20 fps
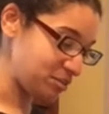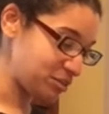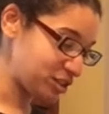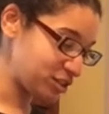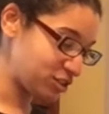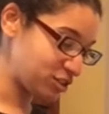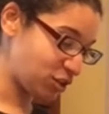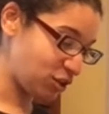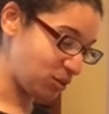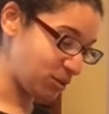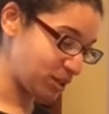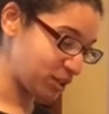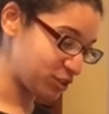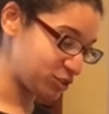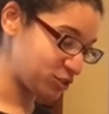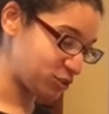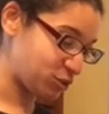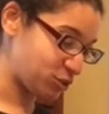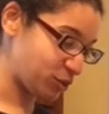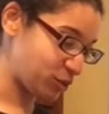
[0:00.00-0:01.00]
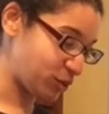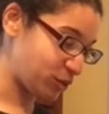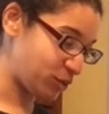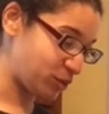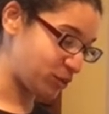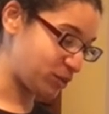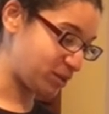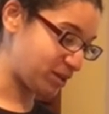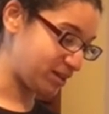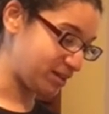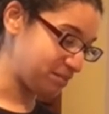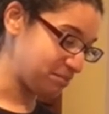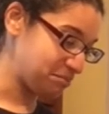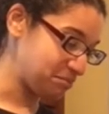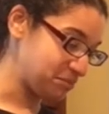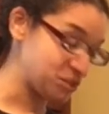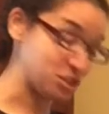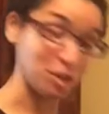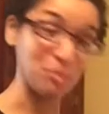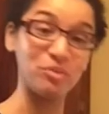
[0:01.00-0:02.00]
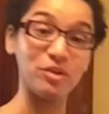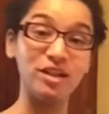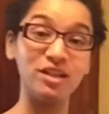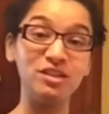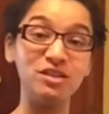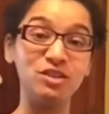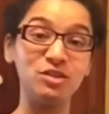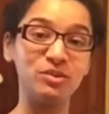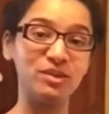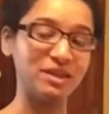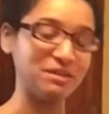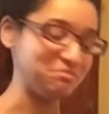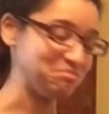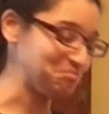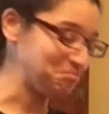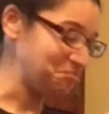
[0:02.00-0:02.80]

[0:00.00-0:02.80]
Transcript: just going to jump right into it.